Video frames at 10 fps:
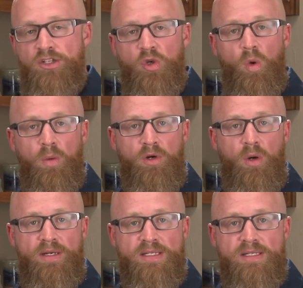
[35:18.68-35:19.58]
so what we're
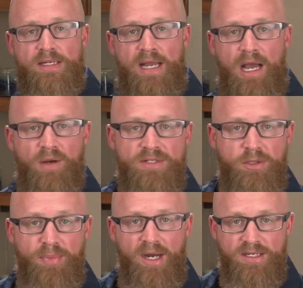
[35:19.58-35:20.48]
going to see now is
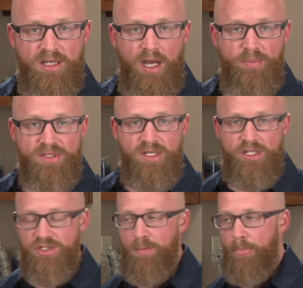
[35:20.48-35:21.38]
the body's
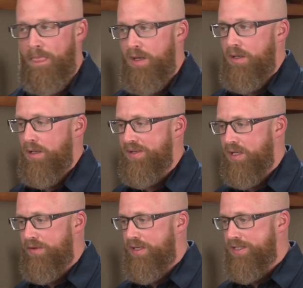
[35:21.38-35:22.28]
compensation. Let me
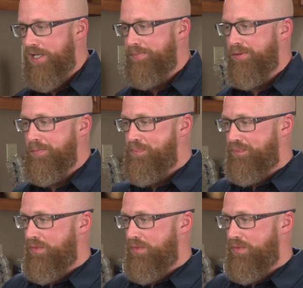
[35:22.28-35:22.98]
give you an example.